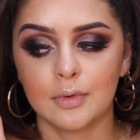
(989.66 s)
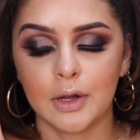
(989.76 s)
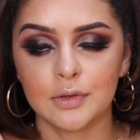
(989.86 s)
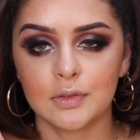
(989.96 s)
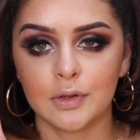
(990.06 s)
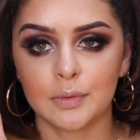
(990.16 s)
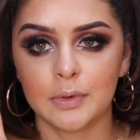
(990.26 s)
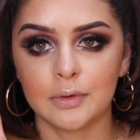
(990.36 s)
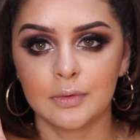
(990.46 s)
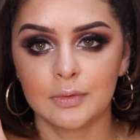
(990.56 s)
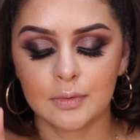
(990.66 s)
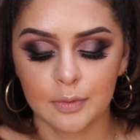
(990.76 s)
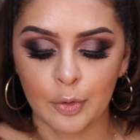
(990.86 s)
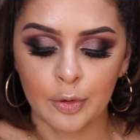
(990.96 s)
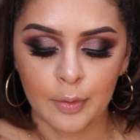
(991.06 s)
I used the other one.
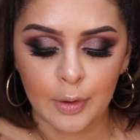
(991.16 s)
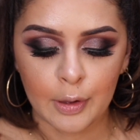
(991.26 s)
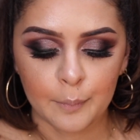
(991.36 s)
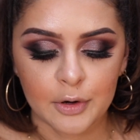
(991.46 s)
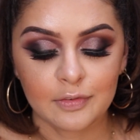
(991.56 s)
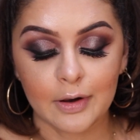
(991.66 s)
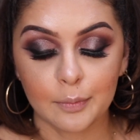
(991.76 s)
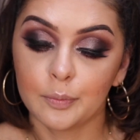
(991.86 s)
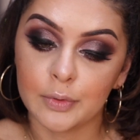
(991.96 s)
But it's fine,